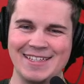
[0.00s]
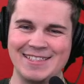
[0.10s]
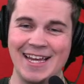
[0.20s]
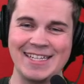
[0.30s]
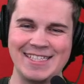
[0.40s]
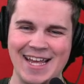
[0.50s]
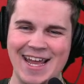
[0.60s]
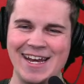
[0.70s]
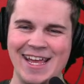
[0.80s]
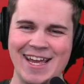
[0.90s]
Sexy
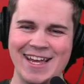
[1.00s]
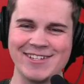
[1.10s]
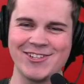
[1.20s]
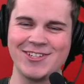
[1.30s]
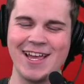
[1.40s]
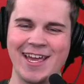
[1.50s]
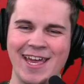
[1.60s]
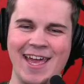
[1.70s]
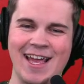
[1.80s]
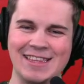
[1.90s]
Andy Andrews,
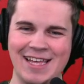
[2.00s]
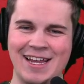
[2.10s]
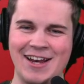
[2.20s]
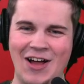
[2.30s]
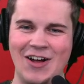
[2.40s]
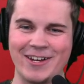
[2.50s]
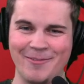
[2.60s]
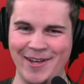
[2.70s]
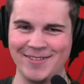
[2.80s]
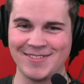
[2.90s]
a.k.a. Lennon
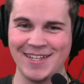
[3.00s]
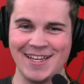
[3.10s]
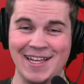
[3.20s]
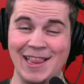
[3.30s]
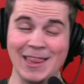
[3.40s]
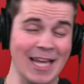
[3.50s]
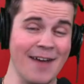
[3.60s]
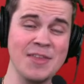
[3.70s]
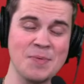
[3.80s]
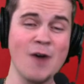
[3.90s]
Aukerman.
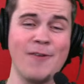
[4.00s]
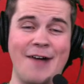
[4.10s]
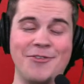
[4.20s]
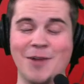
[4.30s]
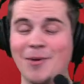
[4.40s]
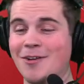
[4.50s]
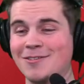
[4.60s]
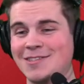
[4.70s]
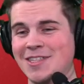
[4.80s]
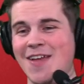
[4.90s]
Love the profile photo, bro.
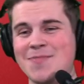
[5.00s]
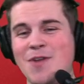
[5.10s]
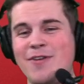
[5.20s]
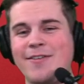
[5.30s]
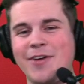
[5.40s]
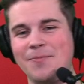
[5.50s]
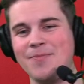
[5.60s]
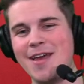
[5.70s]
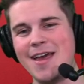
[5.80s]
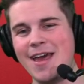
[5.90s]
Love the profile photo.
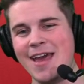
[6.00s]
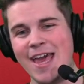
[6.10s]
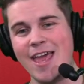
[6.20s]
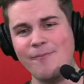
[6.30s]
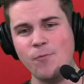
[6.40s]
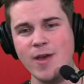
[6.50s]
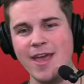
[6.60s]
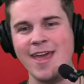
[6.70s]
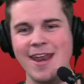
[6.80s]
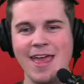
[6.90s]
If we
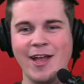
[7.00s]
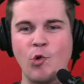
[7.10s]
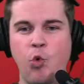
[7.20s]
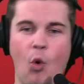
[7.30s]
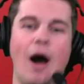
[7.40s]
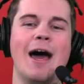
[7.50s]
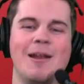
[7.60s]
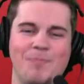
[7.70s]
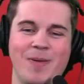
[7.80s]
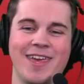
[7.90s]
hit a
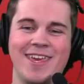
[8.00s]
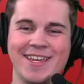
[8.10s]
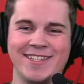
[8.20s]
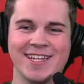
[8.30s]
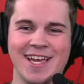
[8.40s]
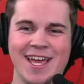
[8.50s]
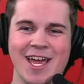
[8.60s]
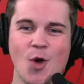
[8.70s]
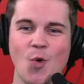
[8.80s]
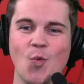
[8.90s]
quad beat,
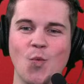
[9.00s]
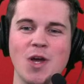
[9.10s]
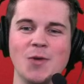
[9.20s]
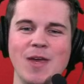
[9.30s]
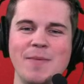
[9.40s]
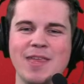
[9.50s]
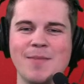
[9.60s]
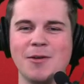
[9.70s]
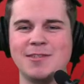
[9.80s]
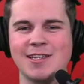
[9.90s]
would we be the
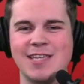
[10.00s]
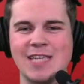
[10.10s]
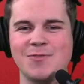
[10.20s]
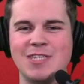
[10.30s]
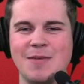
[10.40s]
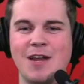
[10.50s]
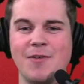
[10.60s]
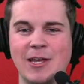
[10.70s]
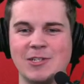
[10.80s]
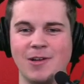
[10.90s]
most successful team in
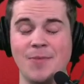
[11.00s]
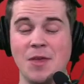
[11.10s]
NFL history?